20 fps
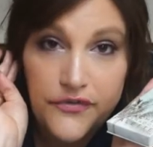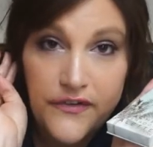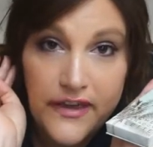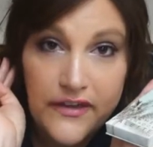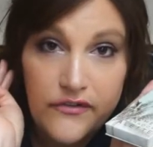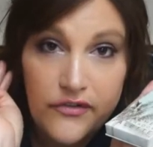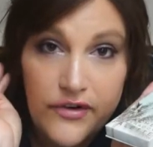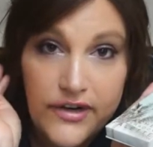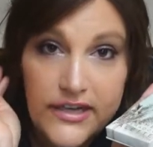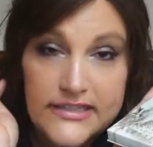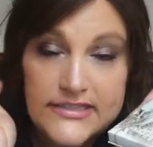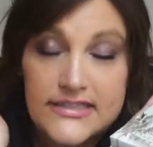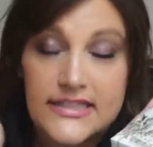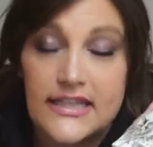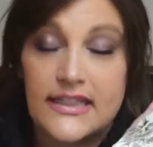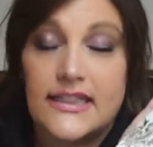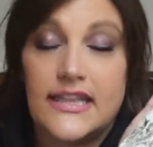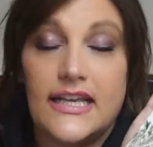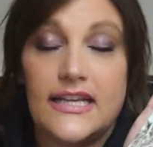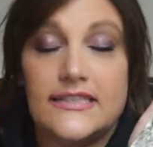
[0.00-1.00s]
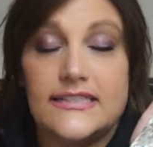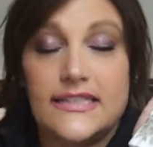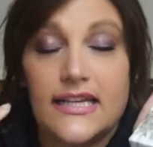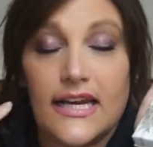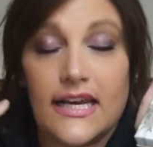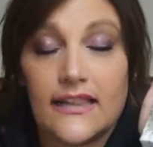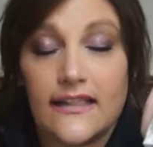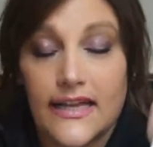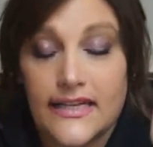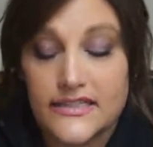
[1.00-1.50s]
favorites and things
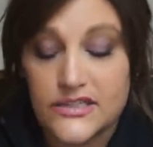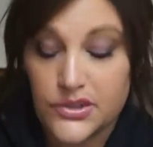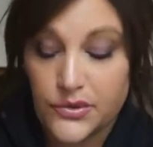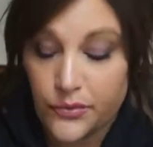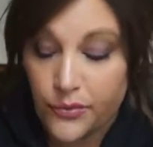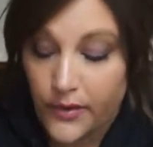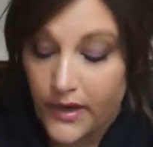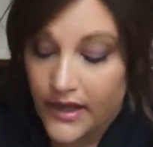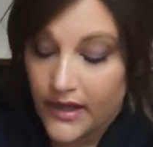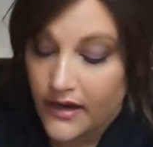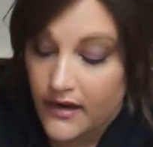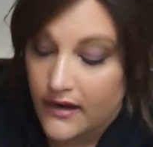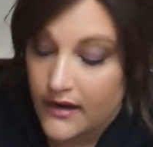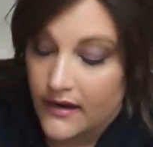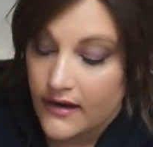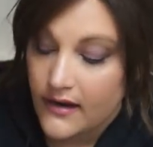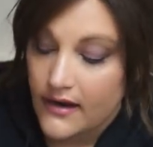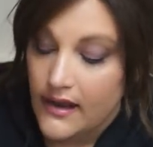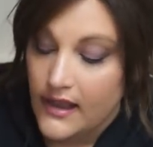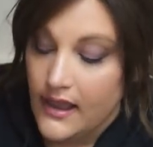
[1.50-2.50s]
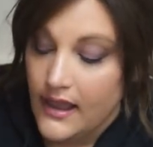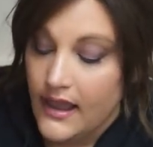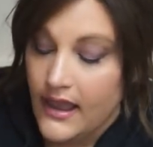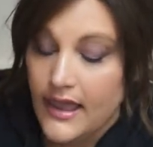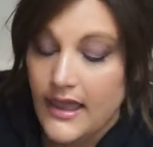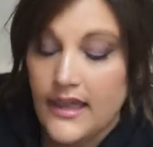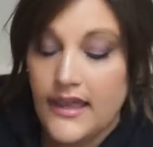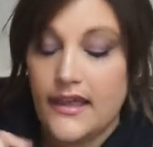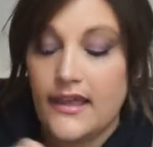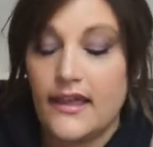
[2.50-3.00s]
that I like to wear.
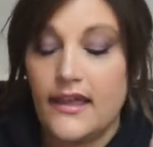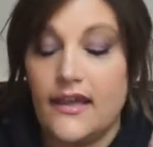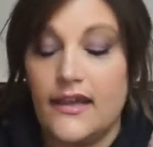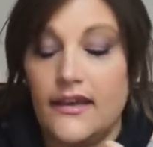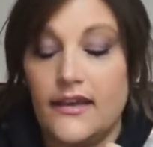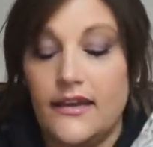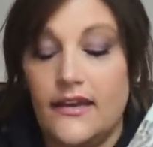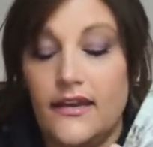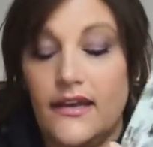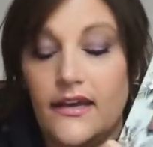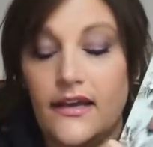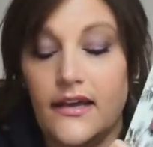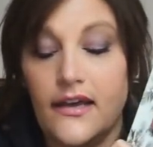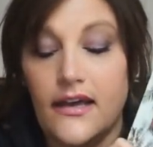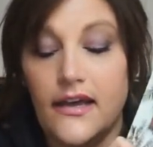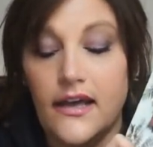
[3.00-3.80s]
And